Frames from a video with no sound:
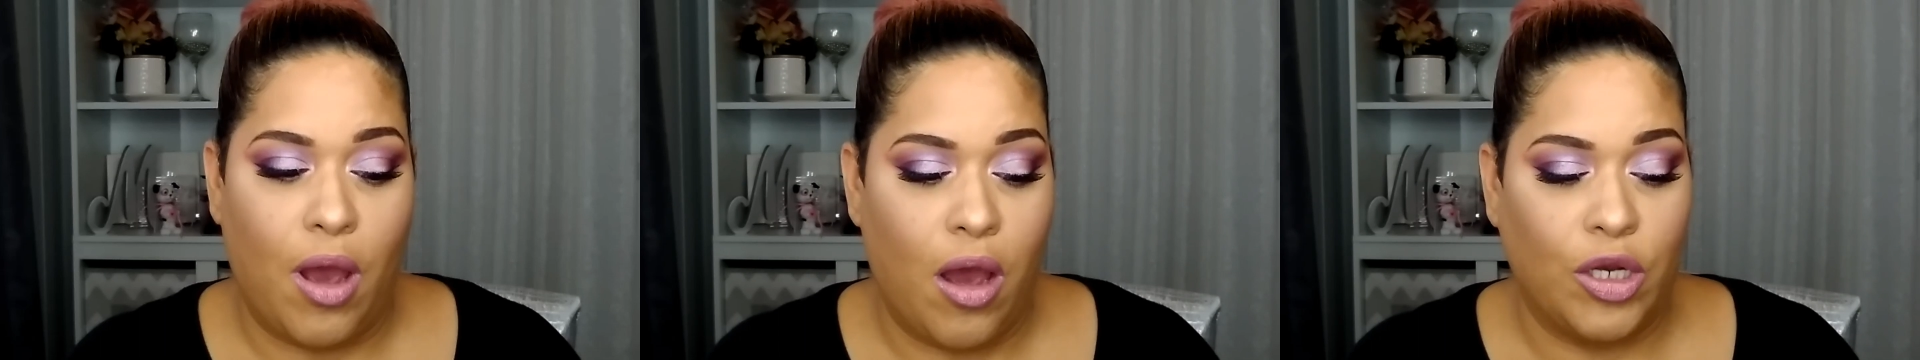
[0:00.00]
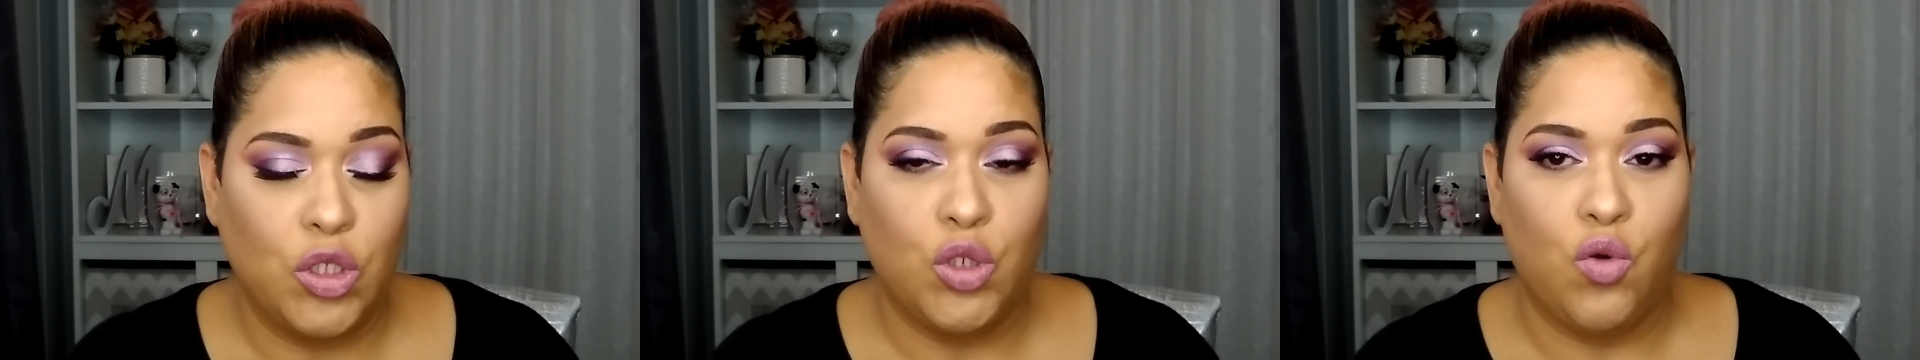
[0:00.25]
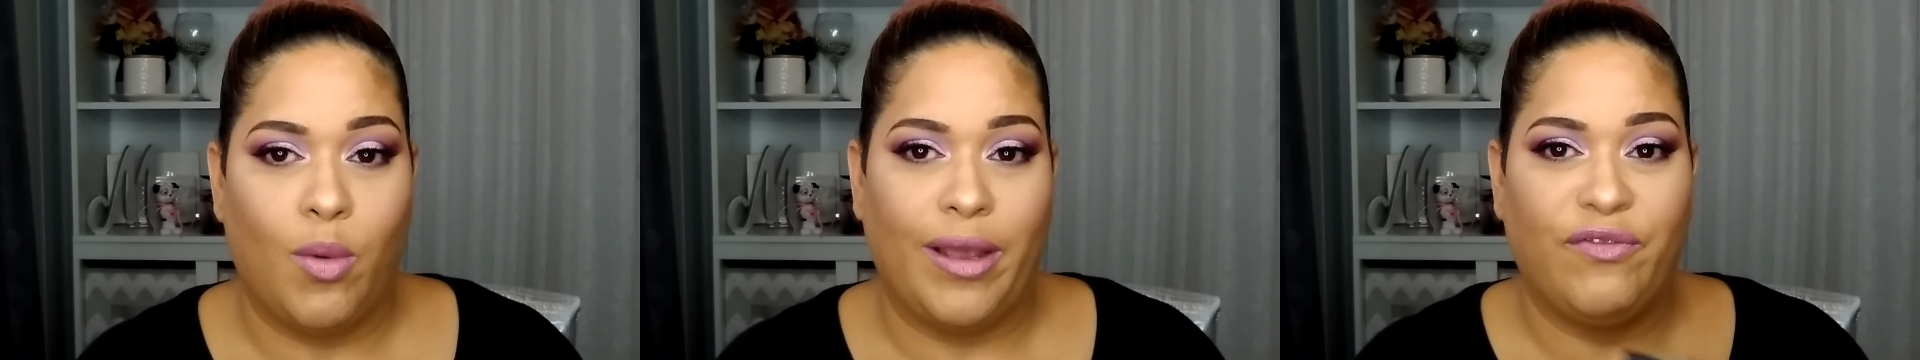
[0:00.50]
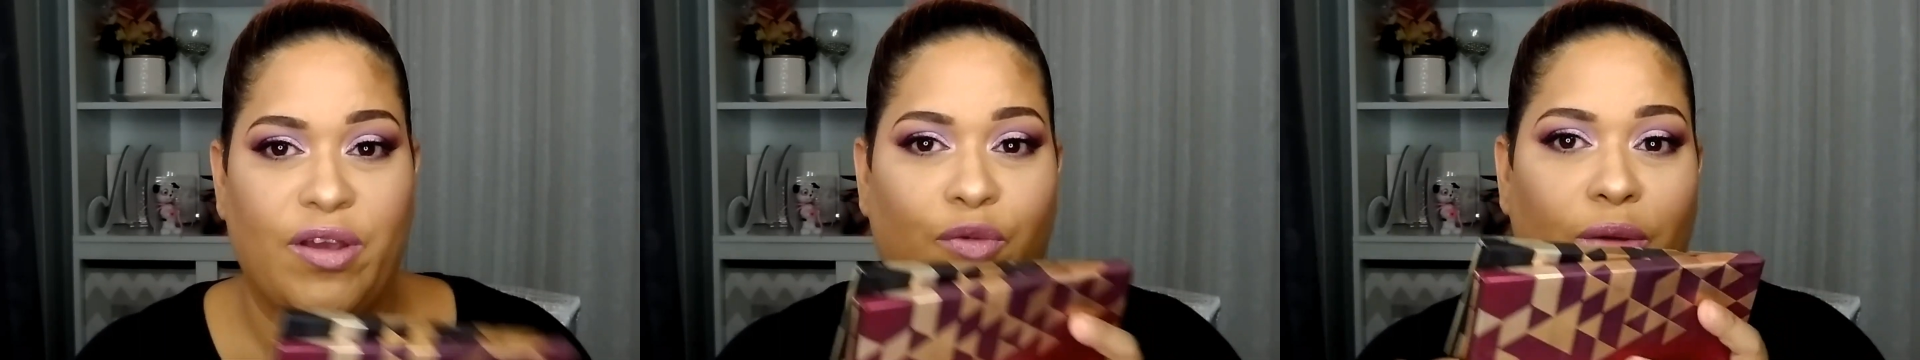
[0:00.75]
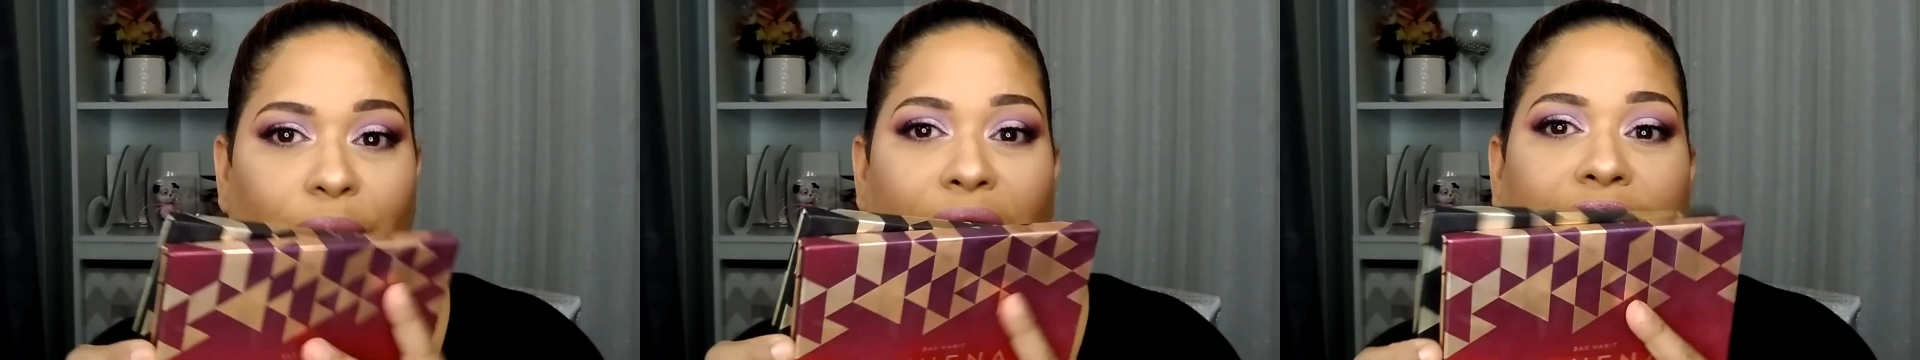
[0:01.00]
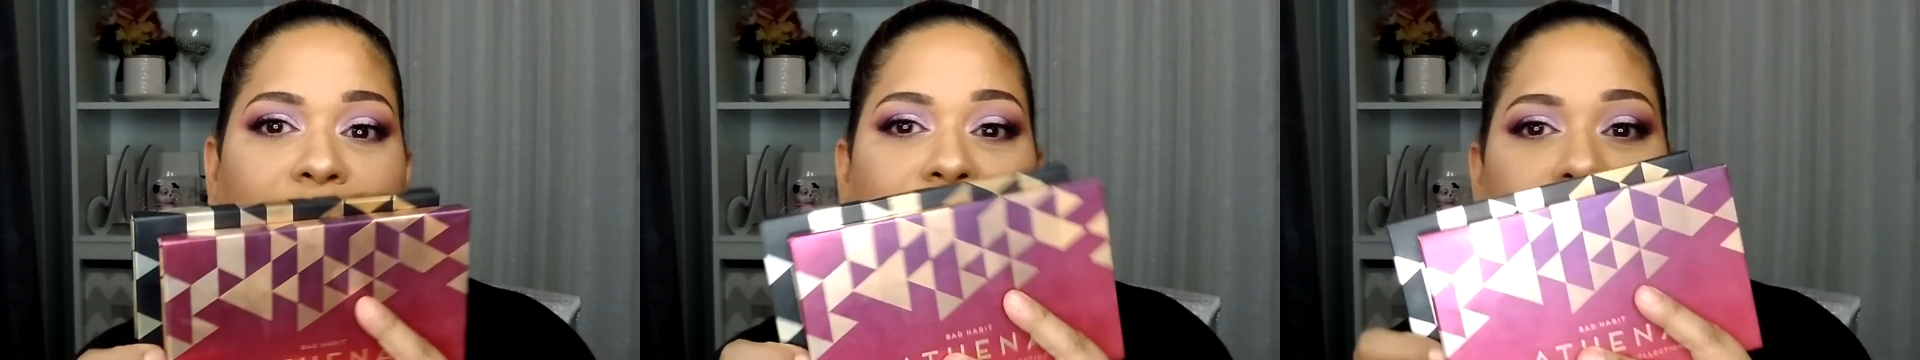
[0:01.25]
on two of my favorite
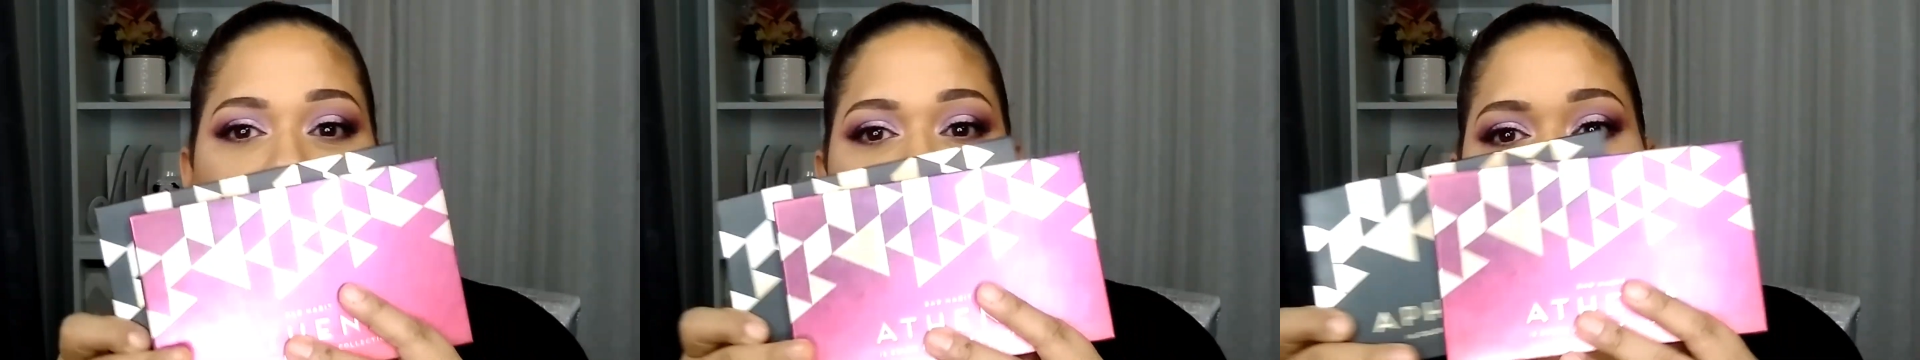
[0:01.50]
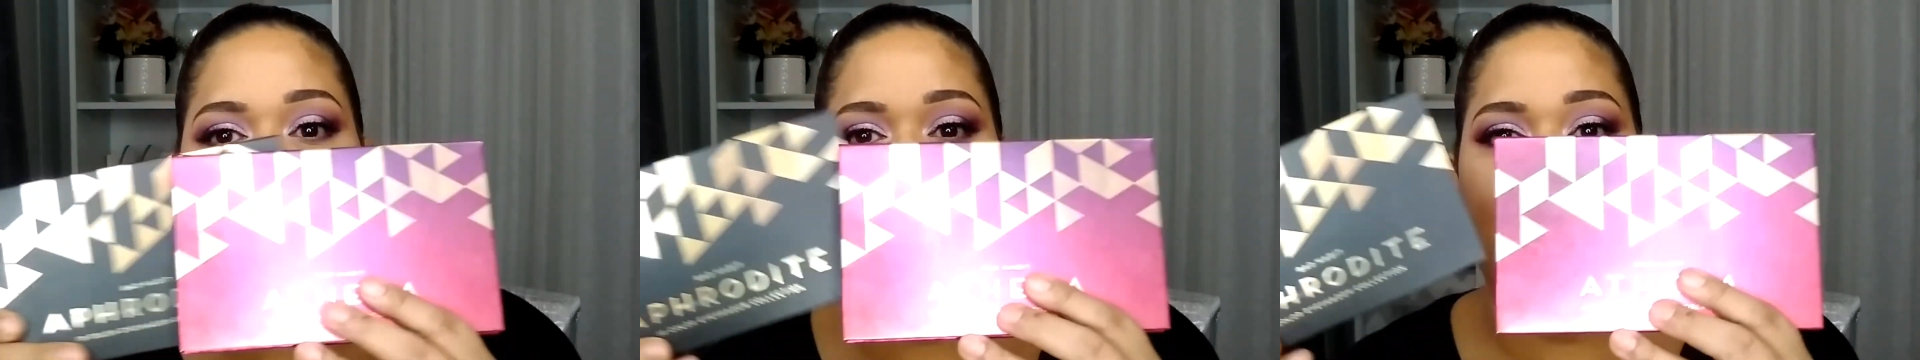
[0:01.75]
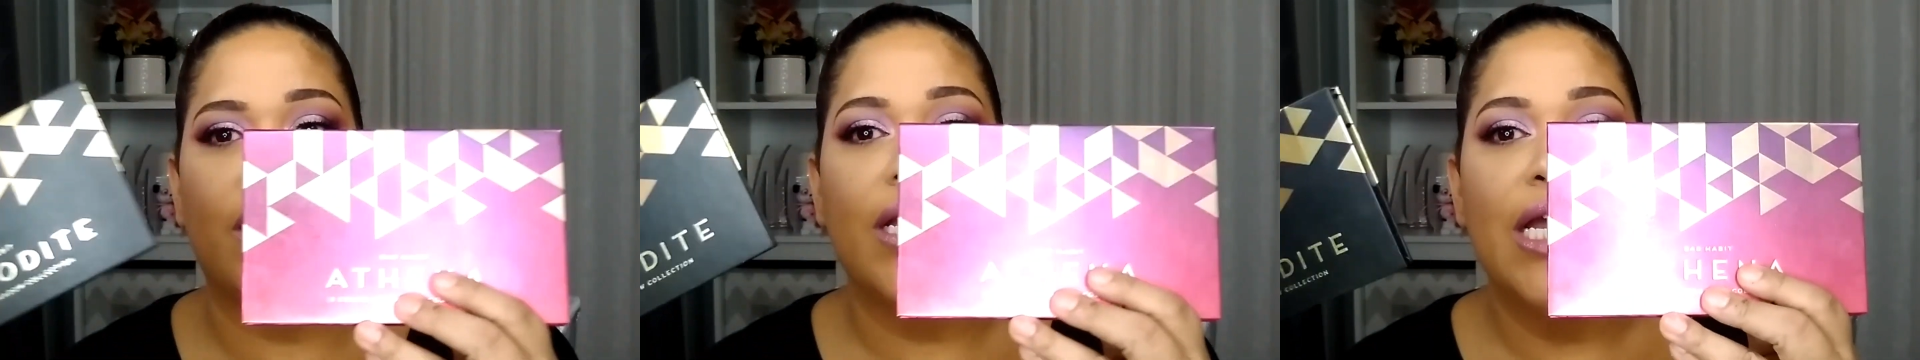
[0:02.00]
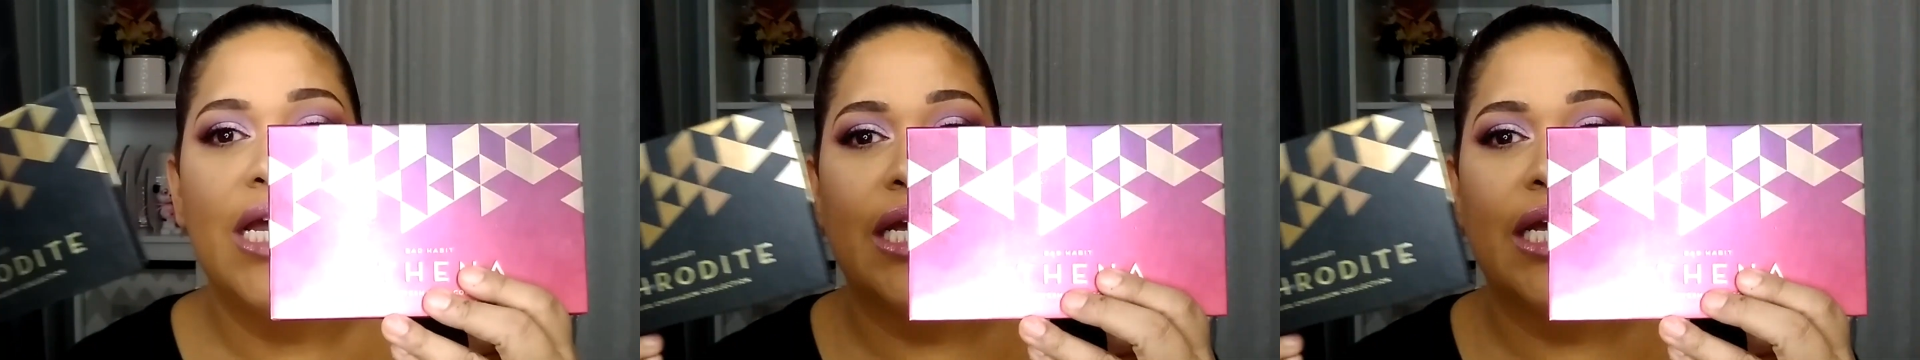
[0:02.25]
palettes, and it will be